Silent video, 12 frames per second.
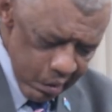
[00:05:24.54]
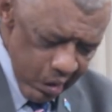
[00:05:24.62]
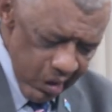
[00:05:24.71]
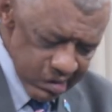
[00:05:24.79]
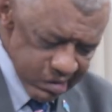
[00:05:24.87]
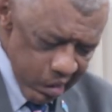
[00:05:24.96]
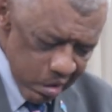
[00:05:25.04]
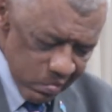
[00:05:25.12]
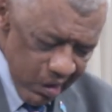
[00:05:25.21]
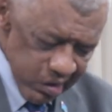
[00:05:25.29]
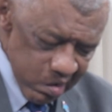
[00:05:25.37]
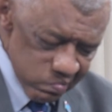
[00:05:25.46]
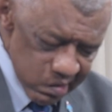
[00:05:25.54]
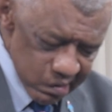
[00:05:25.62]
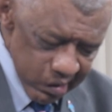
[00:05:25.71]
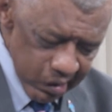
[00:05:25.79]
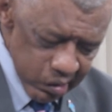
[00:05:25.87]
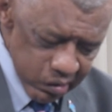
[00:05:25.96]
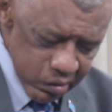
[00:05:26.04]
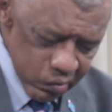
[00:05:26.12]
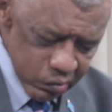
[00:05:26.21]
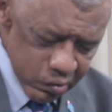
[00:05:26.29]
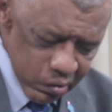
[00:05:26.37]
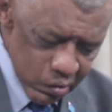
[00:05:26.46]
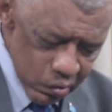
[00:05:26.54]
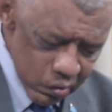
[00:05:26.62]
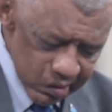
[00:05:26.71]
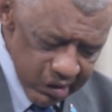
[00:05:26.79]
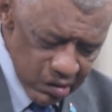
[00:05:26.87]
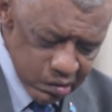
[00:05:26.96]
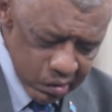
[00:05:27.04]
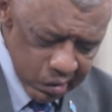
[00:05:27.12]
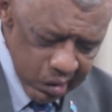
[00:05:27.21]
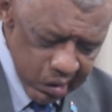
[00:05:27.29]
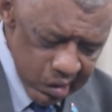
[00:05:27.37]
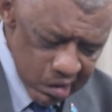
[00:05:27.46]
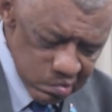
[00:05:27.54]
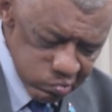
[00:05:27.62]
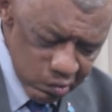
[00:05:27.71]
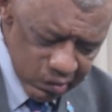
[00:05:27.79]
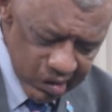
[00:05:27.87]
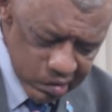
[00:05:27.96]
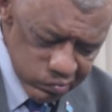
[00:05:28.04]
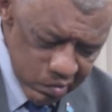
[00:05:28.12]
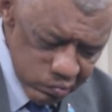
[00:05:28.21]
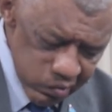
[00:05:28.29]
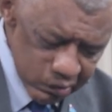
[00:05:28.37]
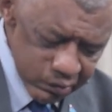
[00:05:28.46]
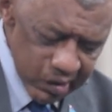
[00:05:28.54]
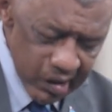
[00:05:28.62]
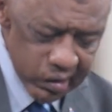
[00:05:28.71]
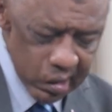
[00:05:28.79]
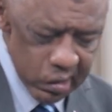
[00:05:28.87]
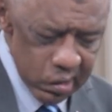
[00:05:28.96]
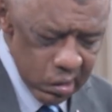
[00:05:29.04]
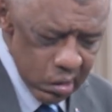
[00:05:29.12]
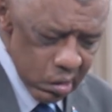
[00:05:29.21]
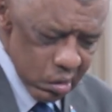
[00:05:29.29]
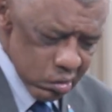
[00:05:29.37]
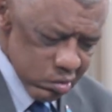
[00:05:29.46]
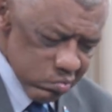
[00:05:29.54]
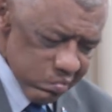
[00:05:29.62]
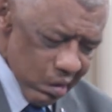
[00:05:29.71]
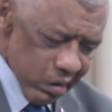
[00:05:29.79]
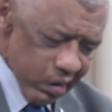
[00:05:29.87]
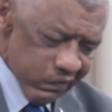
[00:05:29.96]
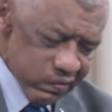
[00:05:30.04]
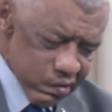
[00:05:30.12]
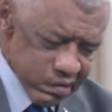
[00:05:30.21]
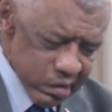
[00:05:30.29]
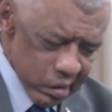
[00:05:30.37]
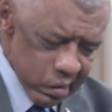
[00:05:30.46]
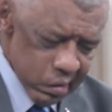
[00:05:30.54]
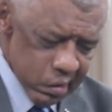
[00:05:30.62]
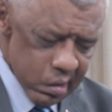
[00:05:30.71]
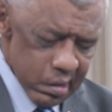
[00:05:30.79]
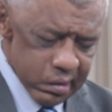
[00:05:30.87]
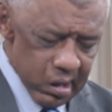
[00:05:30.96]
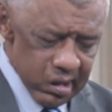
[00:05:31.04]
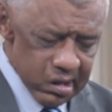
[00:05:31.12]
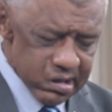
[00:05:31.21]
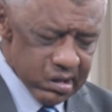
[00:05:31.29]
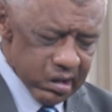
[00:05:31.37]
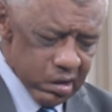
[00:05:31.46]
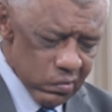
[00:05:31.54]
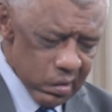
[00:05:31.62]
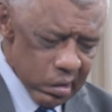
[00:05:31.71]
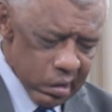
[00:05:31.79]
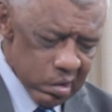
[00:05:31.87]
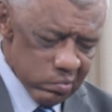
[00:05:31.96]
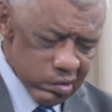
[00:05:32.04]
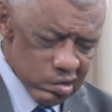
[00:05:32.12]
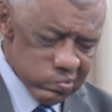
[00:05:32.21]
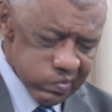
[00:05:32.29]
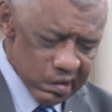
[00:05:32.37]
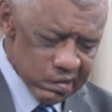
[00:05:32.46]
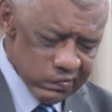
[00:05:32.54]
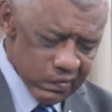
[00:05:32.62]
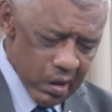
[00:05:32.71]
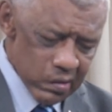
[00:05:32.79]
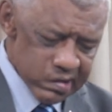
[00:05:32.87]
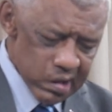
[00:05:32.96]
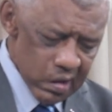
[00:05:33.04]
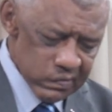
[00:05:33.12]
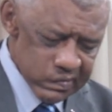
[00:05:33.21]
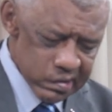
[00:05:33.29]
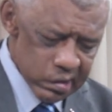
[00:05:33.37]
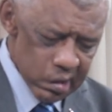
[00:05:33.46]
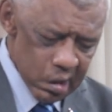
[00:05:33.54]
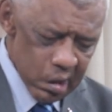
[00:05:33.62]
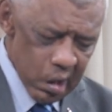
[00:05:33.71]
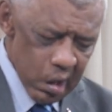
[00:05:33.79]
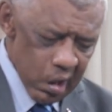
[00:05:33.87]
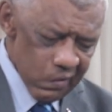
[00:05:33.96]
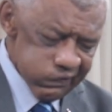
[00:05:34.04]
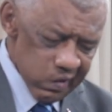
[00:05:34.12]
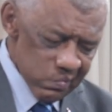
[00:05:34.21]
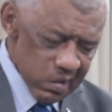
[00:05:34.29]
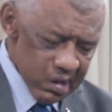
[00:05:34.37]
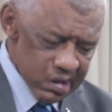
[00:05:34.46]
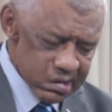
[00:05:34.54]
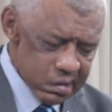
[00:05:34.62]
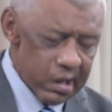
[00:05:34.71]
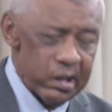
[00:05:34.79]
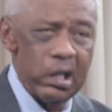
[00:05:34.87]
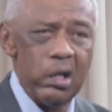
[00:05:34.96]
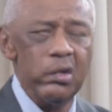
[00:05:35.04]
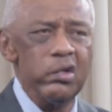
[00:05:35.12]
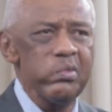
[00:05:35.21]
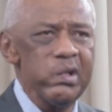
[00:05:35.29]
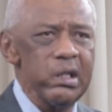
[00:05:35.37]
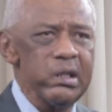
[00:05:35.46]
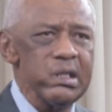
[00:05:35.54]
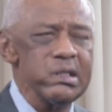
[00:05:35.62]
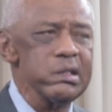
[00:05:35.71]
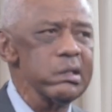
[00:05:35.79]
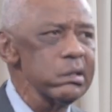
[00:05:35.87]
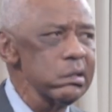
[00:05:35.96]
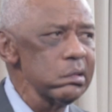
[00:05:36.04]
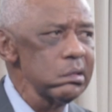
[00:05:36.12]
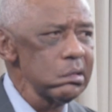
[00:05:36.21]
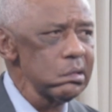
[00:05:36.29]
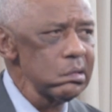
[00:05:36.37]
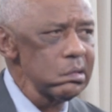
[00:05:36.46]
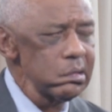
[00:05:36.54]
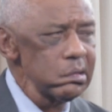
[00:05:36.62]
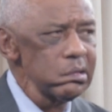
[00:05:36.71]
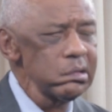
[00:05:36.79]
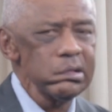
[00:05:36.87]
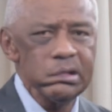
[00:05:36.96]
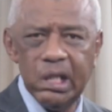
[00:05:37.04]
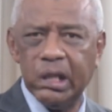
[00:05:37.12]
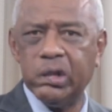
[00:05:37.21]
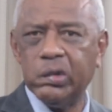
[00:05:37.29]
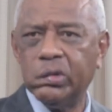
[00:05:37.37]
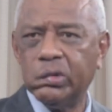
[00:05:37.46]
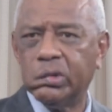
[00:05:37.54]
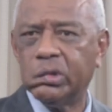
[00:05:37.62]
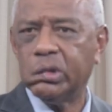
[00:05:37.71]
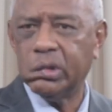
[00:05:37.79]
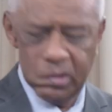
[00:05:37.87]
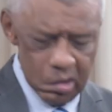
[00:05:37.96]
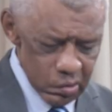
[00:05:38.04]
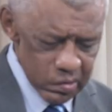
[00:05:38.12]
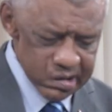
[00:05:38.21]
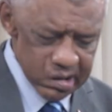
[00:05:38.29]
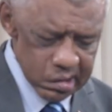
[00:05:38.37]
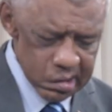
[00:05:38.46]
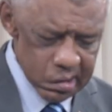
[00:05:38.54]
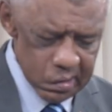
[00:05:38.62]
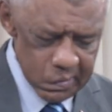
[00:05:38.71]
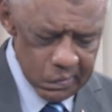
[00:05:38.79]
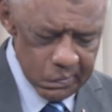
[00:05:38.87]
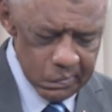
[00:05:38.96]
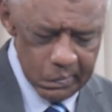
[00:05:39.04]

I extend my deepest gratitude to your attention and support as we work together to build a future that is secure and prosperous for ourselves, our families, and our communities. Thank you. Questions?